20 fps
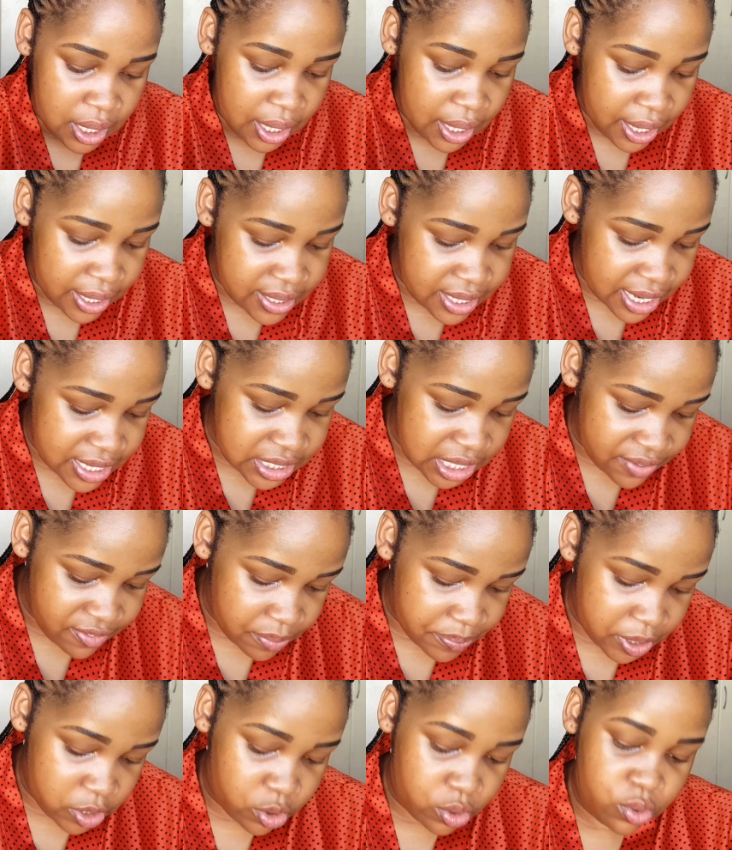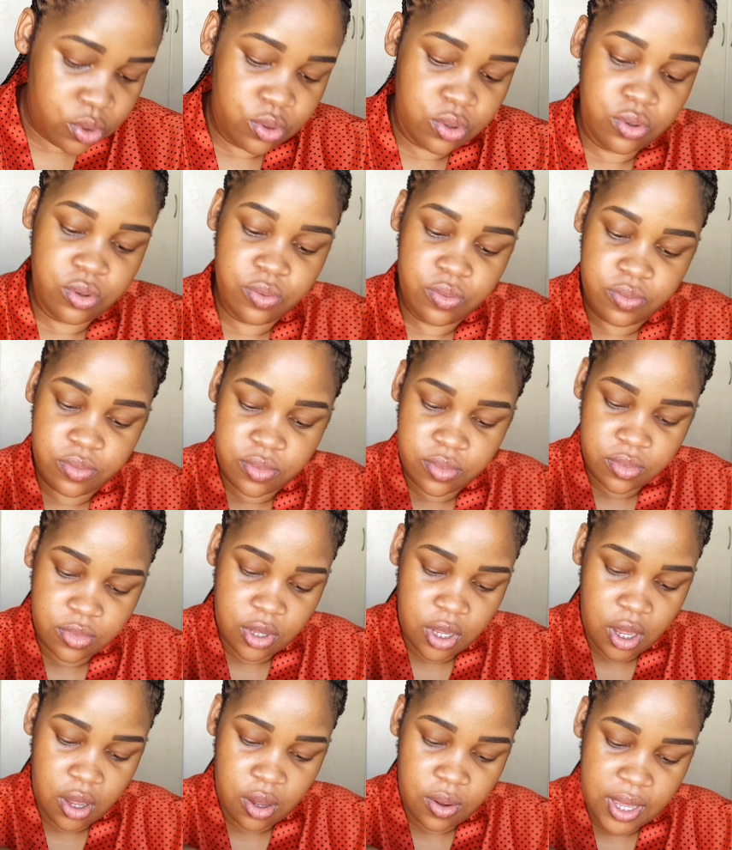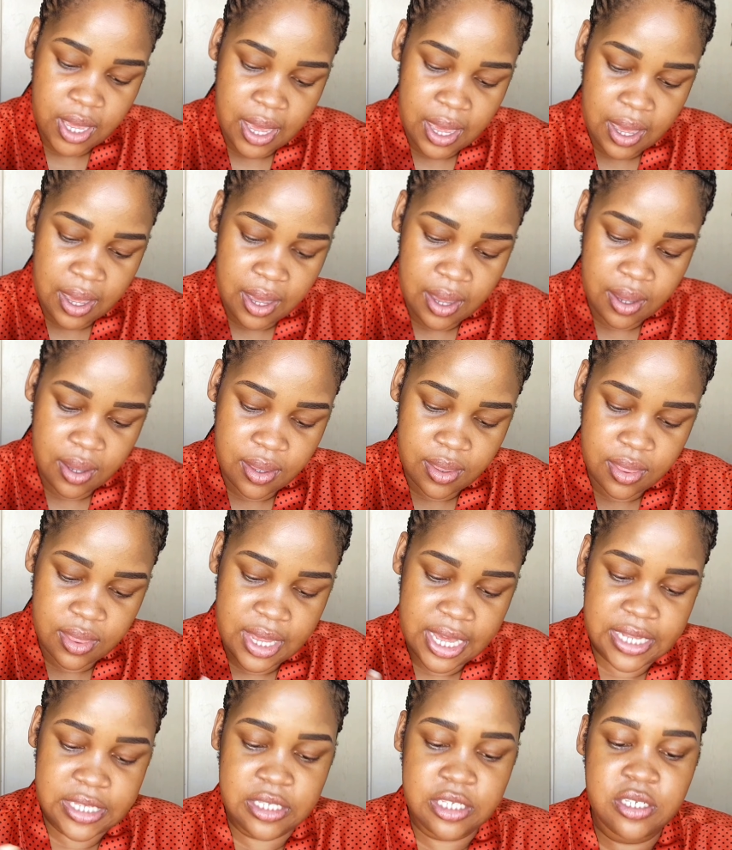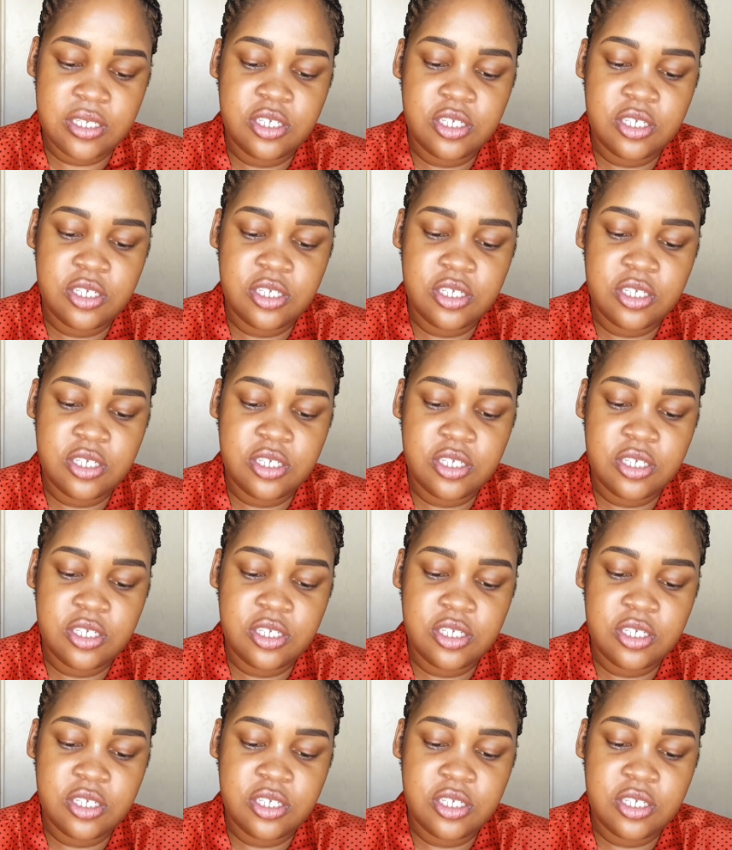It does have a bit, ooh, okay, that's the